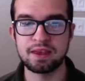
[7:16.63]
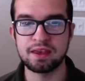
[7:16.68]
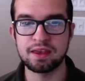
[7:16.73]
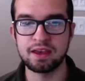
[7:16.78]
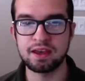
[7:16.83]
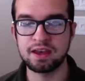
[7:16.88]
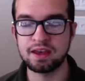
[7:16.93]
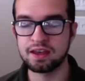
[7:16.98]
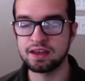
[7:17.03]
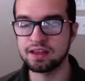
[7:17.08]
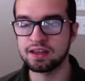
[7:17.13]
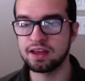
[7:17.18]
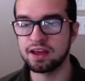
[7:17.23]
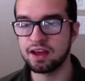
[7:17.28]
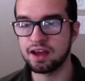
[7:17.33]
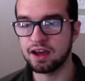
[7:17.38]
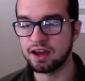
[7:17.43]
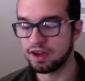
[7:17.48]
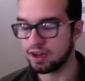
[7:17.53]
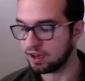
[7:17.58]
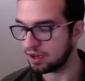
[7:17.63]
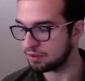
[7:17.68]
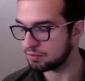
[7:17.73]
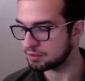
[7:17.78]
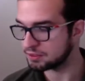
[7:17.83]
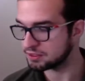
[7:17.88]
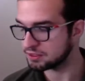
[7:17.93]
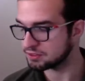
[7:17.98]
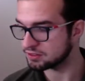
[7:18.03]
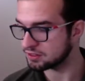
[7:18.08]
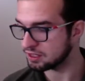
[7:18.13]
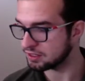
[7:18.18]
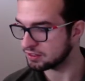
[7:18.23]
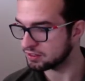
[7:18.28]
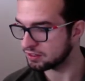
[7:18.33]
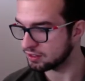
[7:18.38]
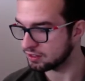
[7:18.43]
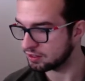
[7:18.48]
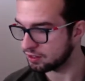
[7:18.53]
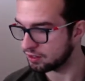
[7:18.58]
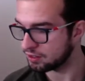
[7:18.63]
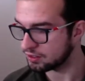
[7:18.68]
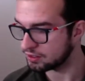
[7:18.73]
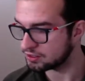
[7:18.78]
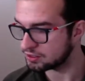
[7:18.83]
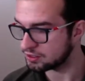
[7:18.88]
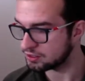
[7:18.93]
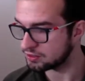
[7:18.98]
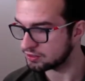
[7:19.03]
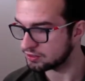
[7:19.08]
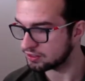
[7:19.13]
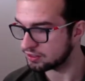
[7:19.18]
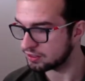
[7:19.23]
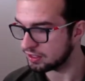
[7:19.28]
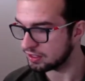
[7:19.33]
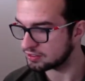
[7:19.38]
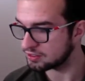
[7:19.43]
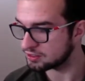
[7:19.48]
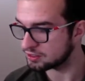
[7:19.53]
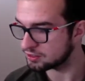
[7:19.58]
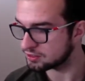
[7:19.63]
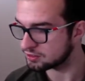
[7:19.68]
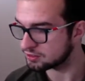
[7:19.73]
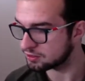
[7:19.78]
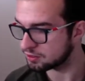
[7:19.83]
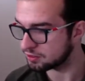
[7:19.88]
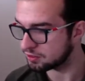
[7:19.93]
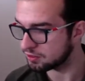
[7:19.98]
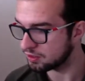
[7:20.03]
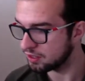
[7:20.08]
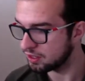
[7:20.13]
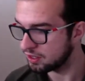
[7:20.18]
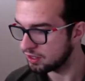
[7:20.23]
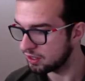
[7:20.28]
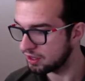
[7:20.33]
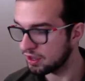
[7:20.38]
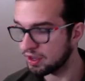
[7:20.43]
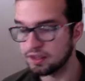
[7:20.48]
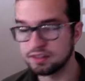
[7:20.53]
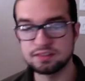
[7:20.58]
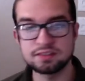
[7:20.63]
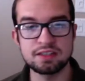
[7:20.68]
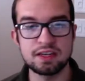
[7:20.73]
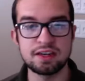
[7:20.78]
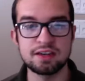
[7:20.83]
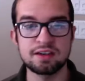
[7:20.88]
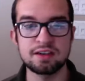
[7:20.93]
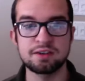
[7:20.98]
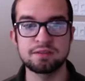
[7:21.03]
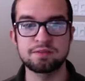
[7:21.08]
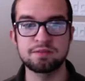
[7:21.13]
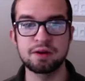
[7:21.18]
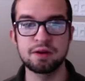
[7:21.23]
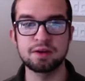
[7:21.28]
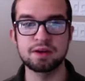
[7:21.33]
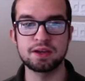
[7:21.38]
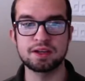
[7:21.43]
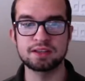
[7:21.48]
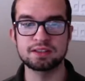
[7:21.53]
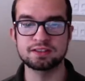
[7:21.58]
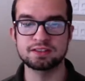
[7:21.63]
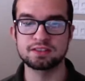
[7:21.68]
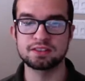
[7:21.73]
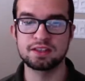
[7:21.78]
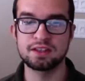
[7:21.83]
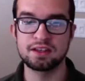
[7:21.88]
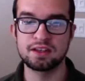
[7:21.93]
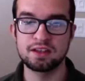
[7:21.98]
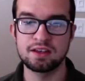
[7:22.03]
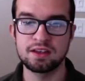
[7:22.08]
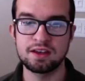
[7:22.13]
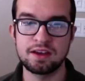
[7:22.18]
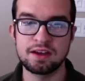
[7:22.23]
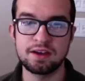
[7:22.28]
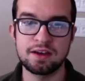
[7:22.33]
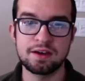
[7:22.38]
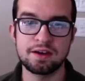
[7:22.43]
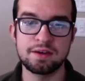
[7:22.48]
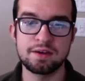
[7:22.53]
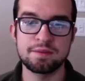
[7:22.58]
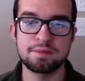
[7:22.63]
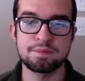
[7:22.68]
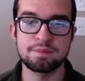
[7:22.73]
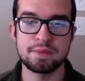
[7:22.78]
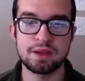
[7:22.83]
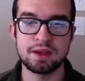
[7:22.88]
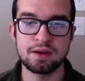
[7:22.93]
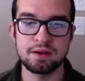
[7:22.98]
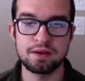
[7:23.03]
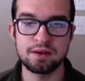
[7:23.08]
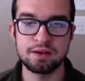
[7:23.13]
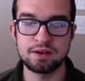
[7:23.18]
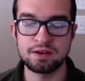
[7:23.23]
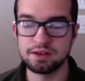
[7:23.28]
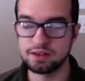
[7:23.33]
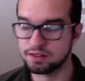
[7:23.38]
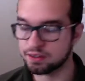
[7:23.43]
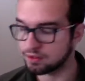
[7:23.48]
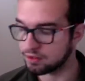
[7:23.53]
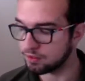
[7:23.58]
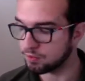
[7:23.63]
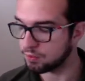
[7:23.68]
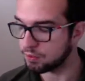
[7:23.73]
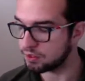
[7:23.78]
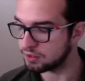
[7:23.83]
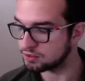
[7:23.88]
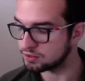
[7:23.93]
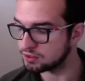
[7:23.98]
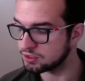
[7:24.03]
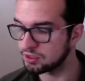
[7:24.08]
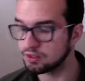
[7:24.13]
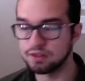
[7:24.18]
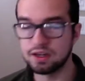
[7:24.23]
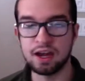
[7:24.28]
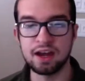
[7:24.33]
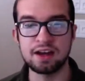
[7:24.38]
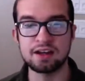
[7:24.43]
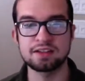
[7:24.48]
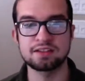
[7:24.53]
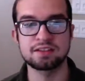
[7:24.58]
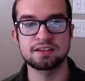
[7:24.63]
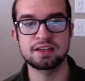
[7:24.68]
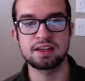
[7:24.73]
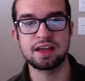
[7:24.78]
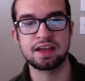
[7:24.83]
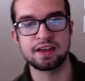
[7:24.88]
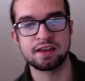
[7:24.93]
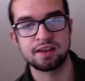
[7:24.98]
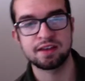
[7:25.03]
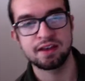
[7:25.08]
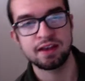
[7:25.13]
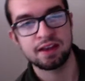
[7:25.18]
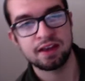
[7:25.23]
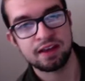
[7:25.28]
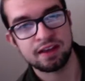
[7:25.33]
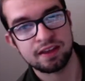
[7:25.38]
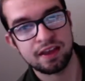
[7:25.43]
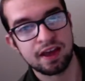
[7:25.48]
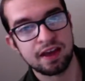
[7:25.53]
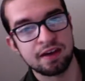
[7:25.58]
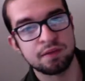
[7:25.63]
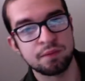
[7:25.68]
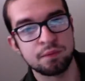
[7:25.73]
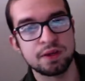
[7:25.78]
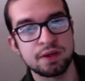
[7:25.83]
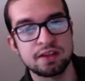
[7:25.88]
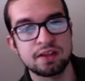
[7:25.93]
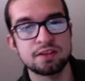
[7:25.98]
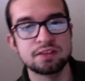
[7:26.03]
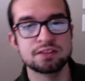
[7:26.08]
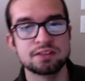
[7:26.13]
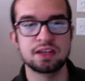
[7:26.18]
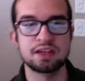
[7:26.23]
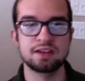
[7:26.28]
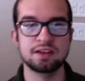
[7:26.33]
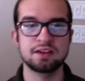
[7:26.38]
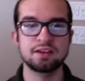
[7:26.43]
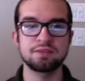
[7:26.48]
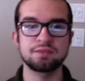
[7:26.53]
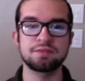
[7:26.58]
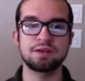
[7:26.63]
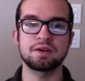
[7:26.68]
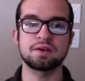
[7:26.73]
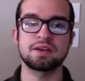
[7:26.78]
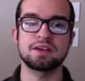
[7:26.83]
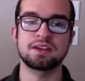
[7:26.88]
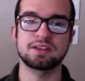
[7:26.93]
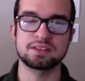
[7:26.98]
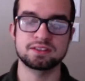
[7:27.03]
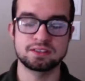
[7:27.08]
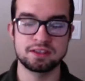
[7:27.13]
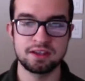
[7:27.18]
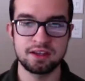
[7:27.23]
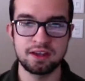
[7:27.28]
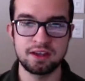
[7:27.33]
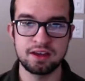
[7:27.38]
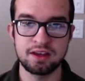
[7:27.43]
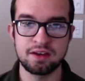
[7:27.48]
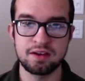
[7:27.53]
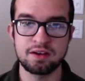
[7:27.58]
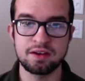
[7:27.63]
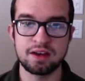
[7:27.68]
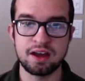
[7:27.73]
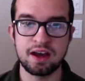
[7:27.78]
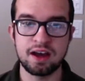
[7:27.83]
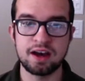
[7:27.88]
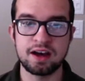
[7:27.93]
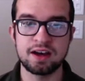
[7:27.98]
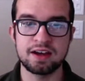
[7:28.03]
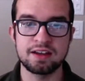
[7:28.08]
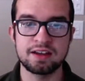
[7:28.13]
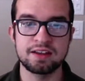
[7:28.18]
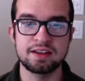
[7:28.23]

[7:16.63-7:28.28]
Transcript: And I would just like to encourage you today just to set your focus on the one true God today. And that when you set your focus on God